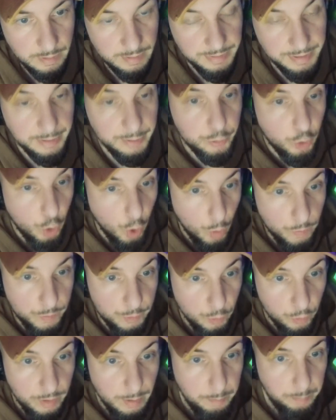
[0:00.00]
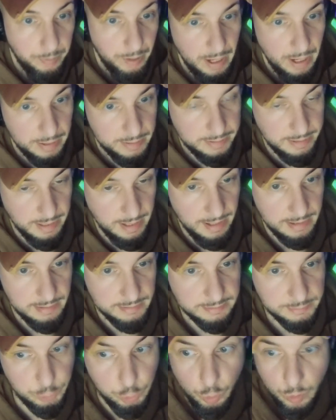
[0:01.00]
Then going on a
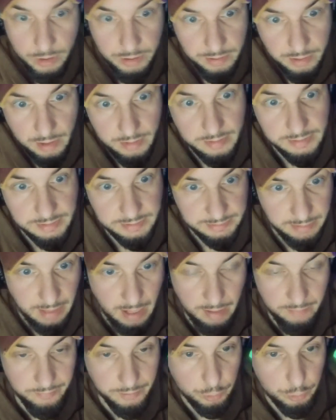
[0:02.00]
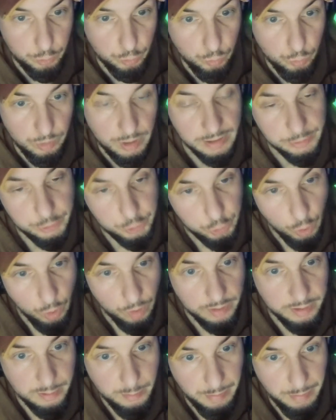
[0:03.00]
podcast to another Slavic dude and
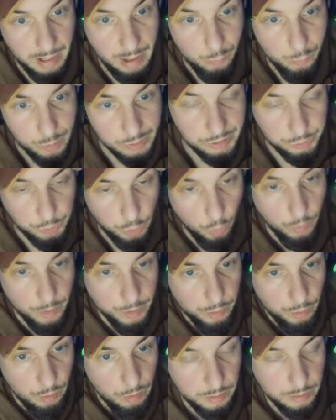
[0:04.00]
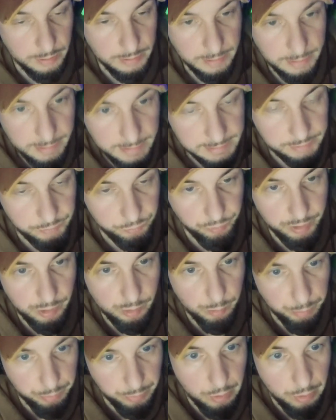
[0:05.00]
talking about what's going on in
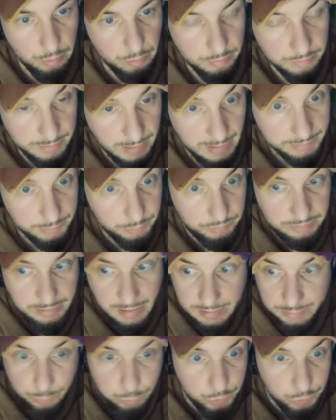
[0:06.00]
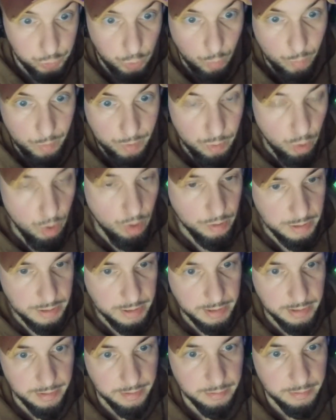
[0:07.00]
Israel, bro. That's what's going on
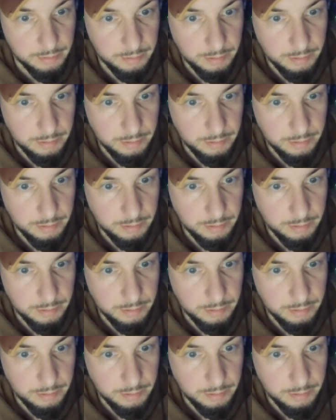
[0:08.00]
here.